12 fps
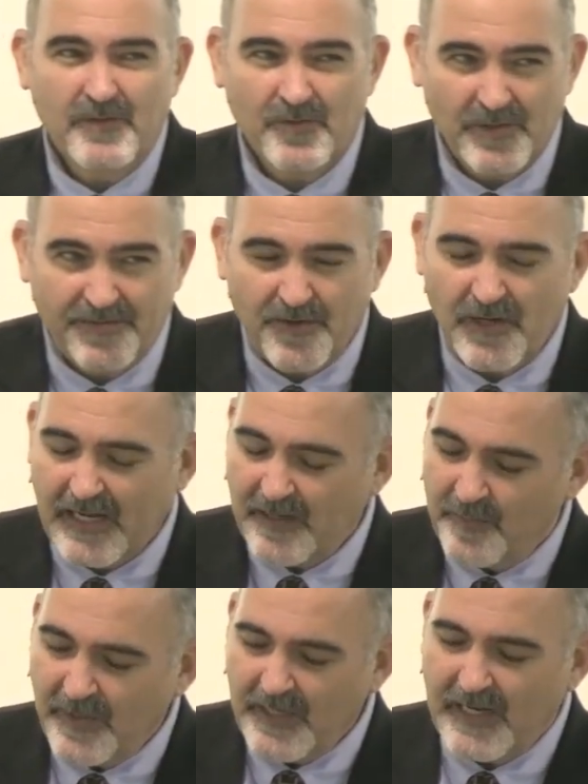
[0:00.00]
Or if you
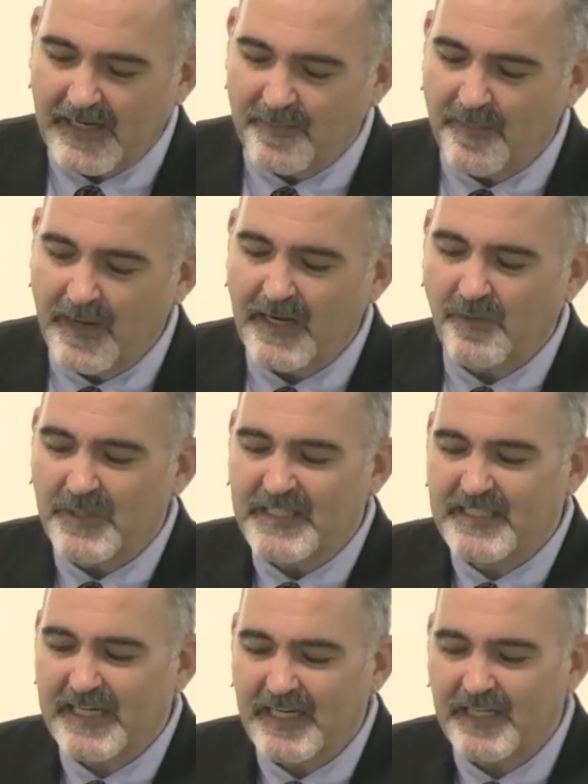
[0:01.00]
like me, like men, we're
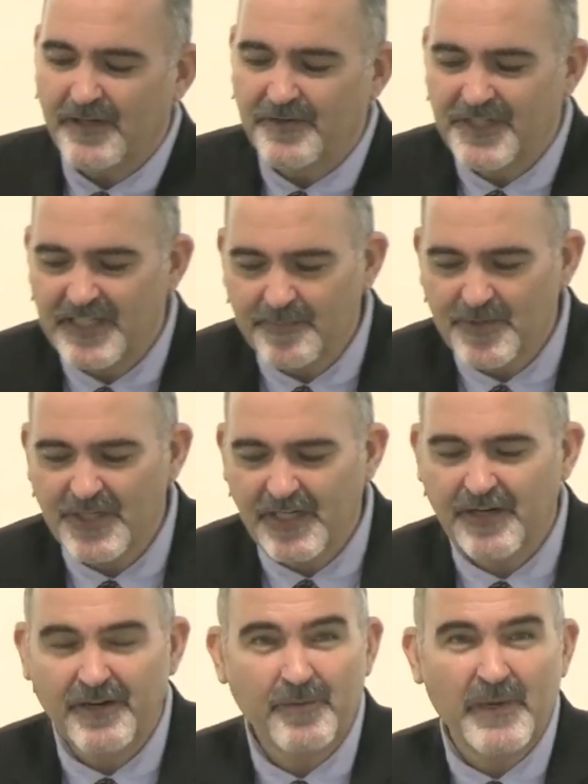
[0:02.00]
stuck in the reception
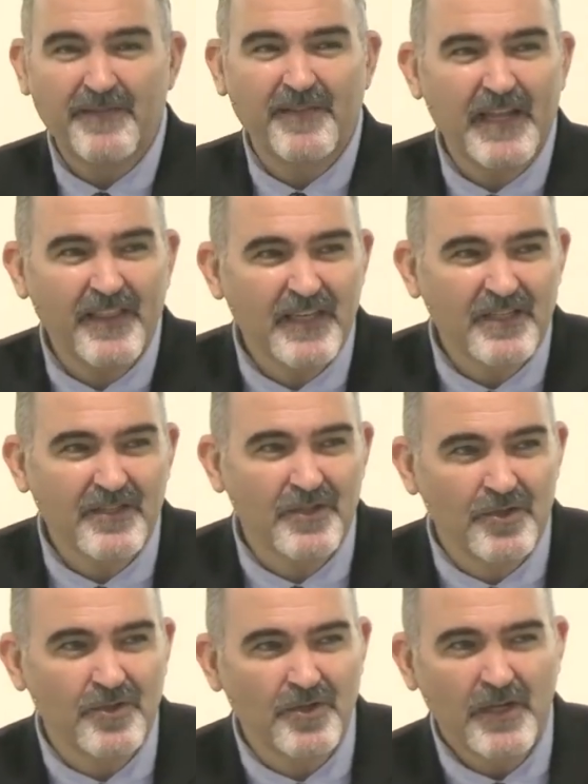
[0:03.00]
area. We have nothing to
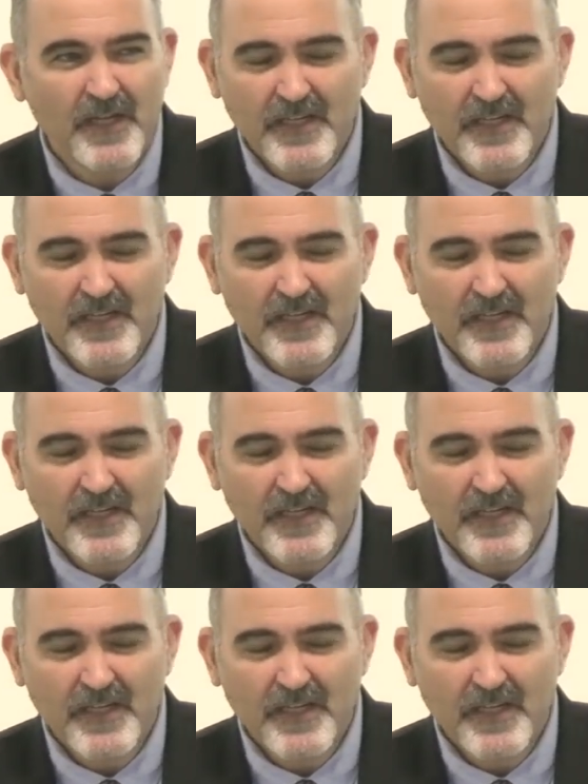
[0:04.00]
do.